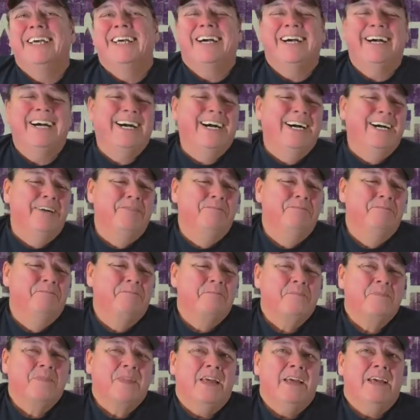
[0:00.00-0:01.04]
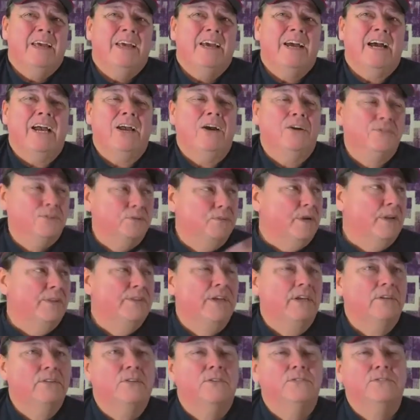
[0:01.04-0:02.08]
Um, I also want to
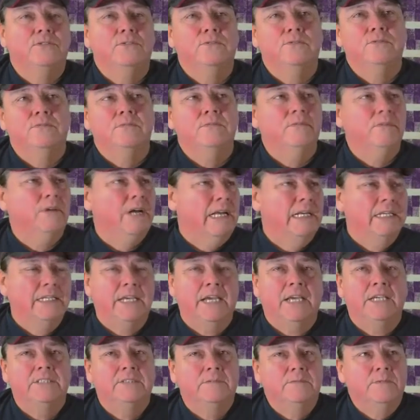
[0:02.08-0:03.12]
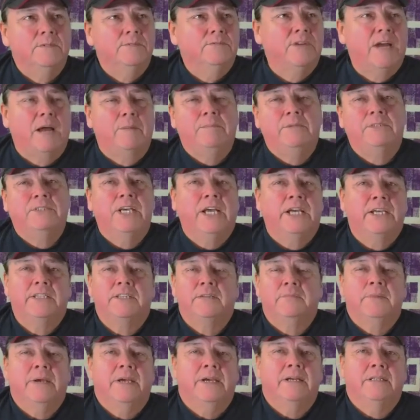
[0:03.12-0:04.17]
thank those who, on occasion, will drop a check in
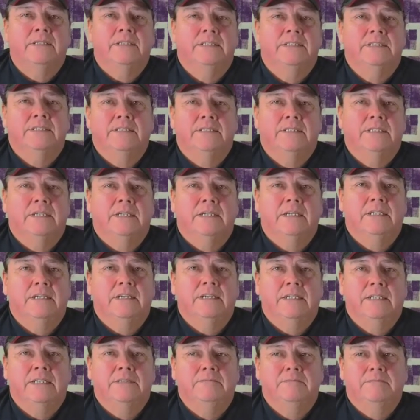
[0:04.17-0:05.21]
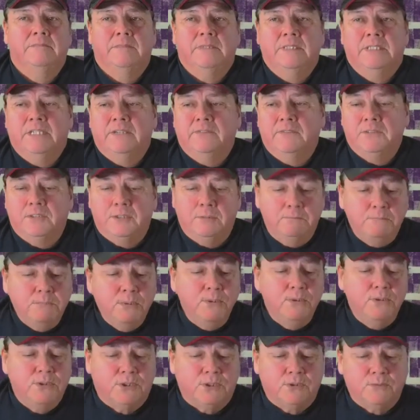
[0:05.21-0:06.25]
the mail and uh, and give us a
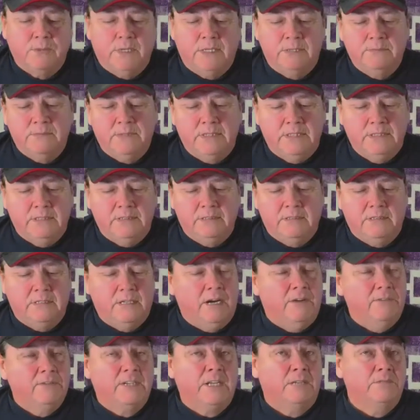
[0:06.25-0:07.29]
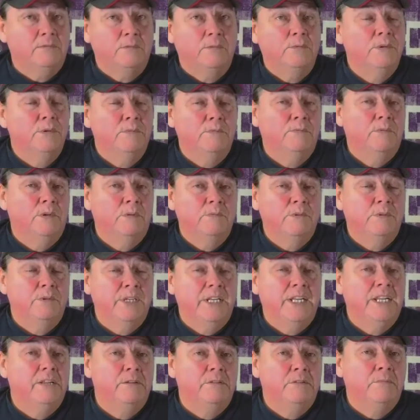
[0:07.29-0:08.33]
boost when we, oftentimes when we when we
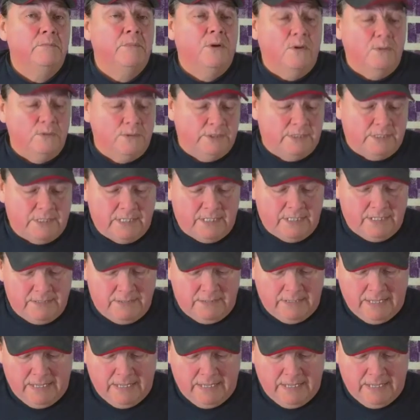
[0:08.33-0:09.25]
need it the most, uh,